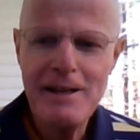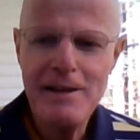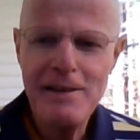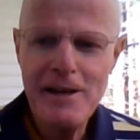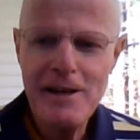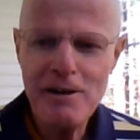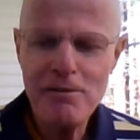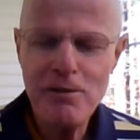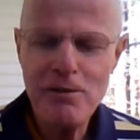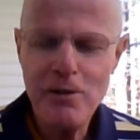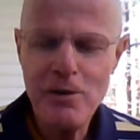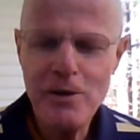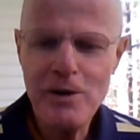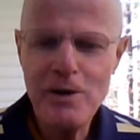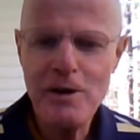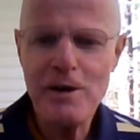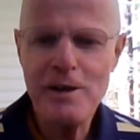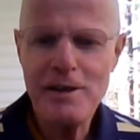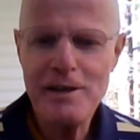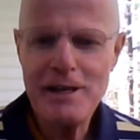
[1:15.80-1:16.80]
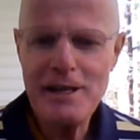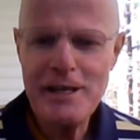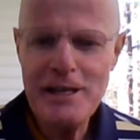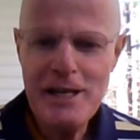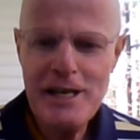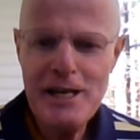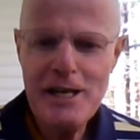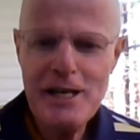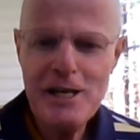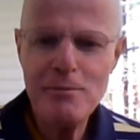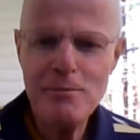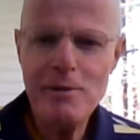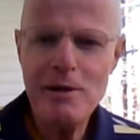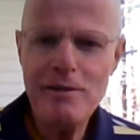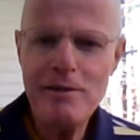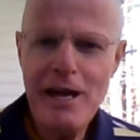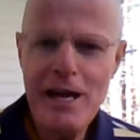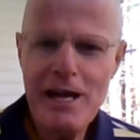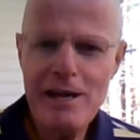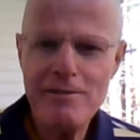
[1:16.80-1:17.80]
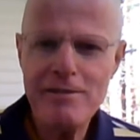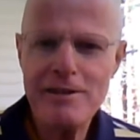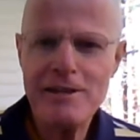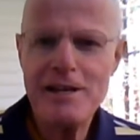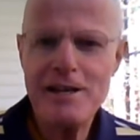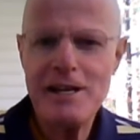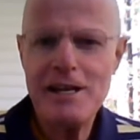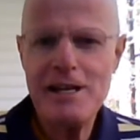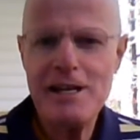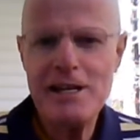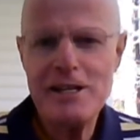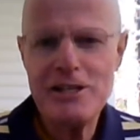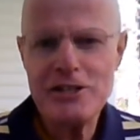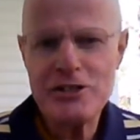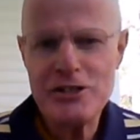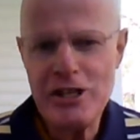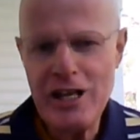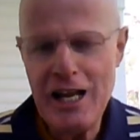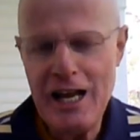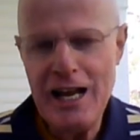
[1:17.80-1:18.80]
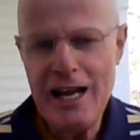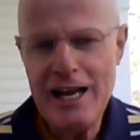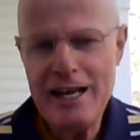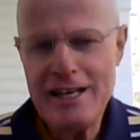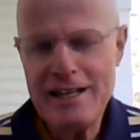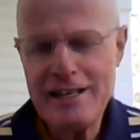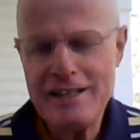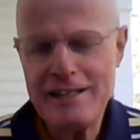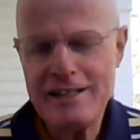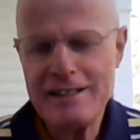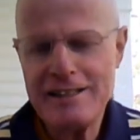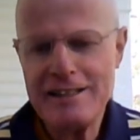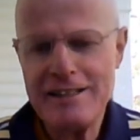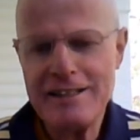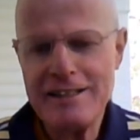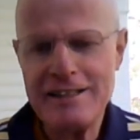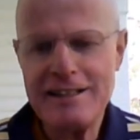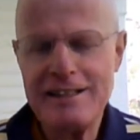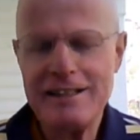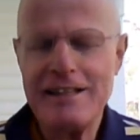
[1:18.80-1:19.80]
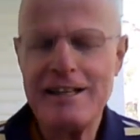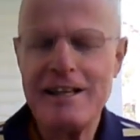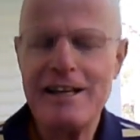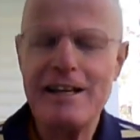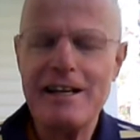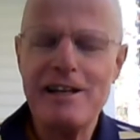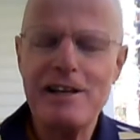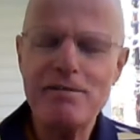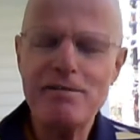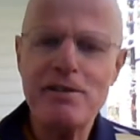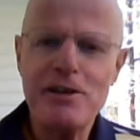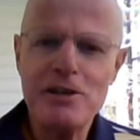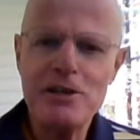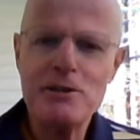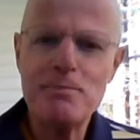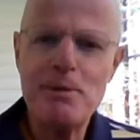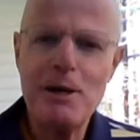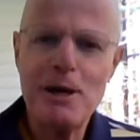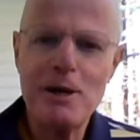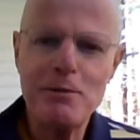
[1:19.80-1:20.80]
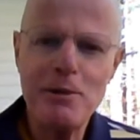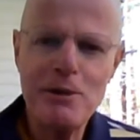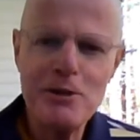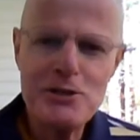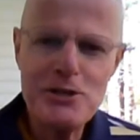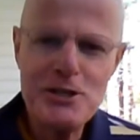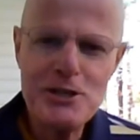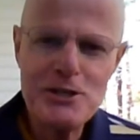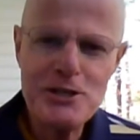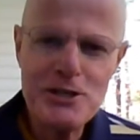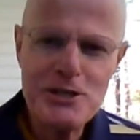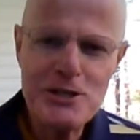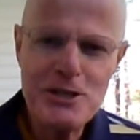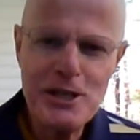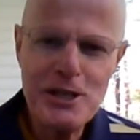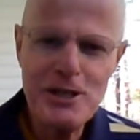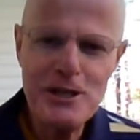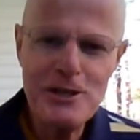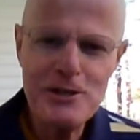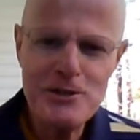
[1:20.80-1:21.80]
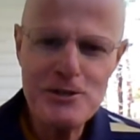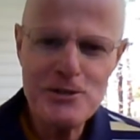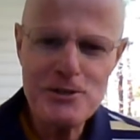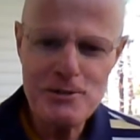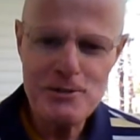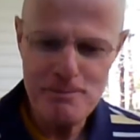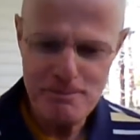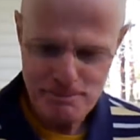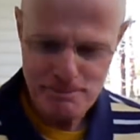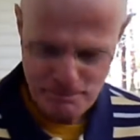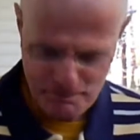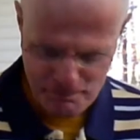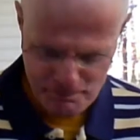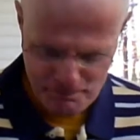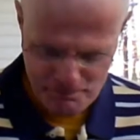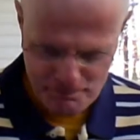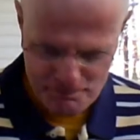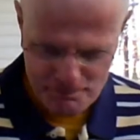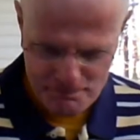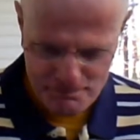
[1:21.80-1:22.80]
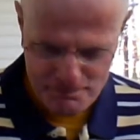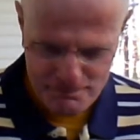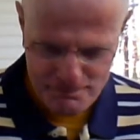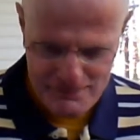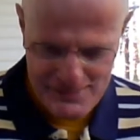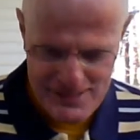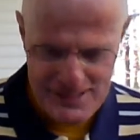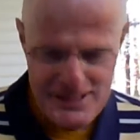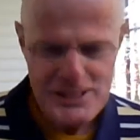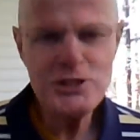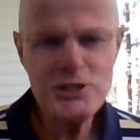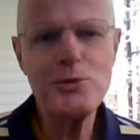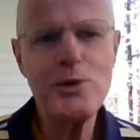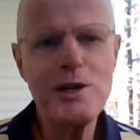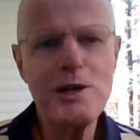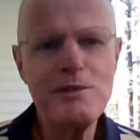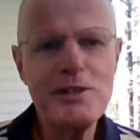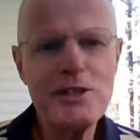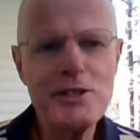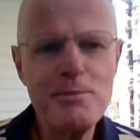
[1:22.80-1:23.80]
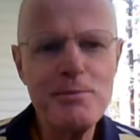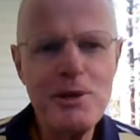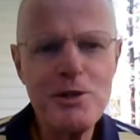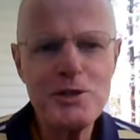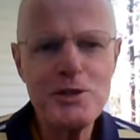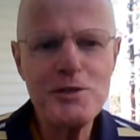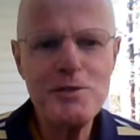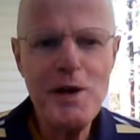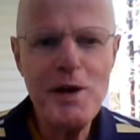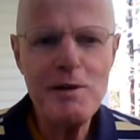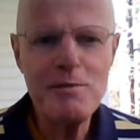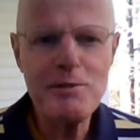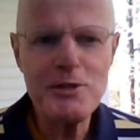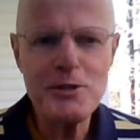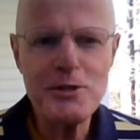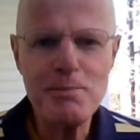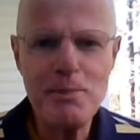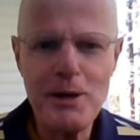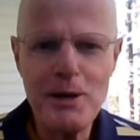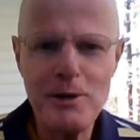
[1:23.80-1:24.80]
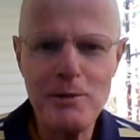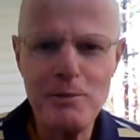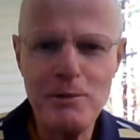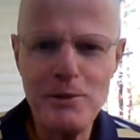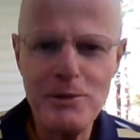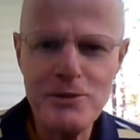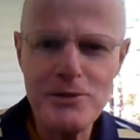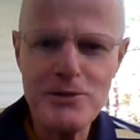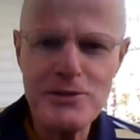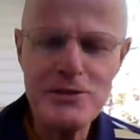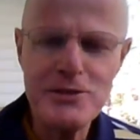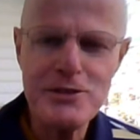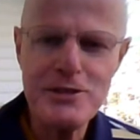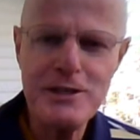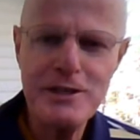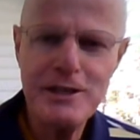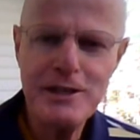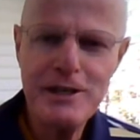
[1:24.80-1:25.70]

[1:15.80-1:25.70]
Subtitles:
Therefore, the kingdom of heaven is like. The first parable Jesus tells is one of his most famous parables.